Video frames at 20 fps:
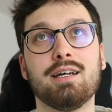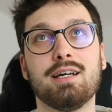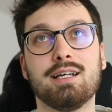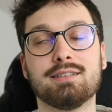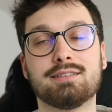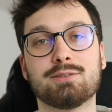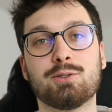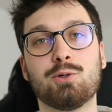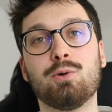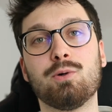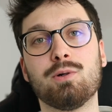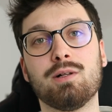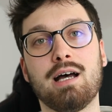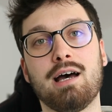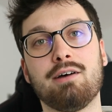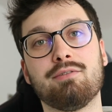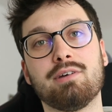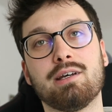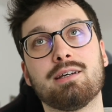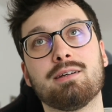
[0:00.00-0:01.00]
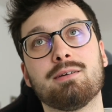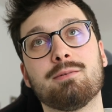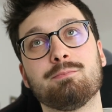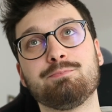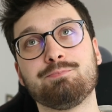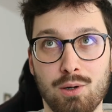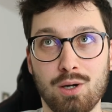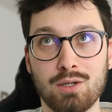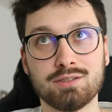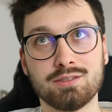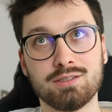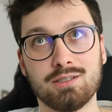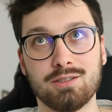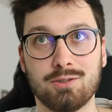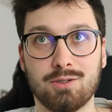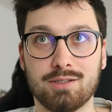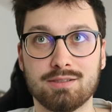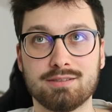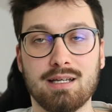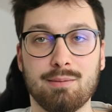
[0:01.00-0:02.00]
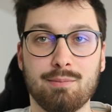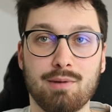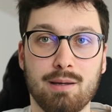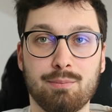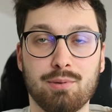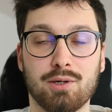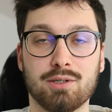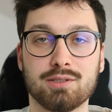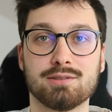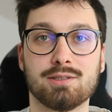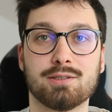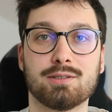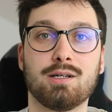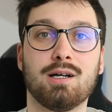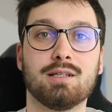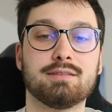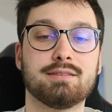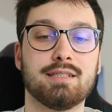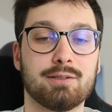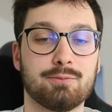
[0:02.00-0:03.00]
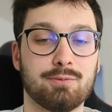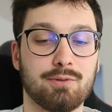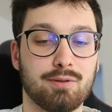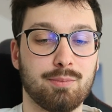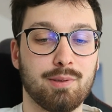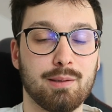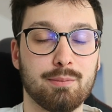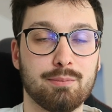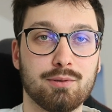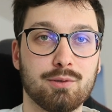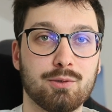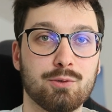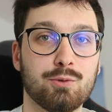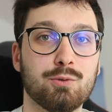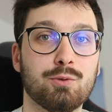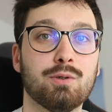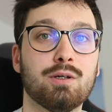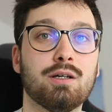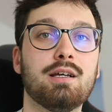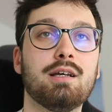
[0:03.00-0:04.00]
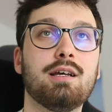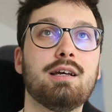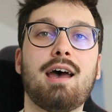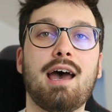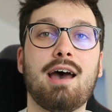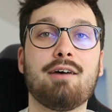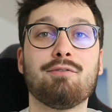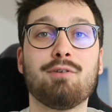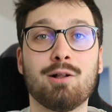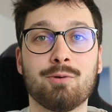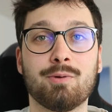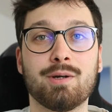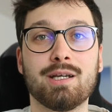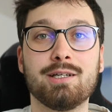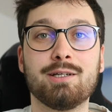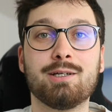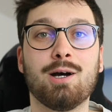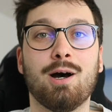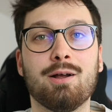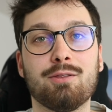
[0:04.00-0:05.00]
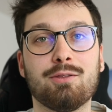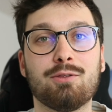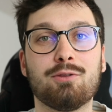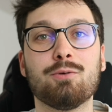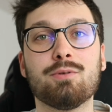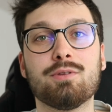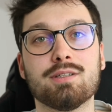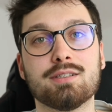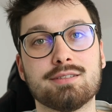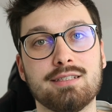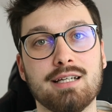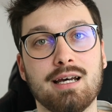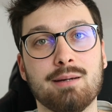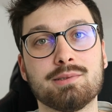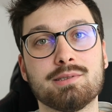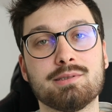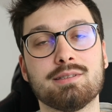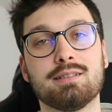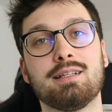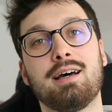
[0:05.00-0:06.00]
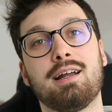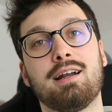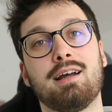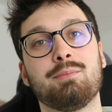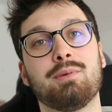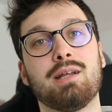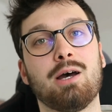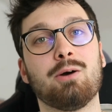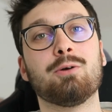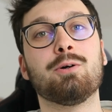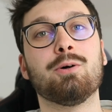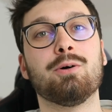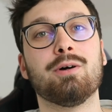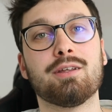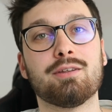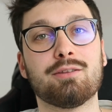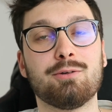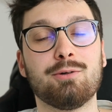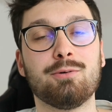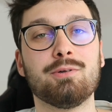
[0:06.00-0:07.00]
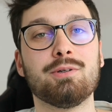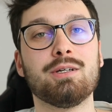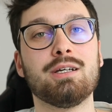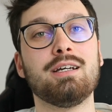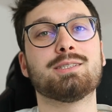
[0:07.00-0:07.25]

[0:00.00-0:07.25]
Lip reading: It's cool having personal or semi-personal contact with people who have already gone through the steps that I'm now going through.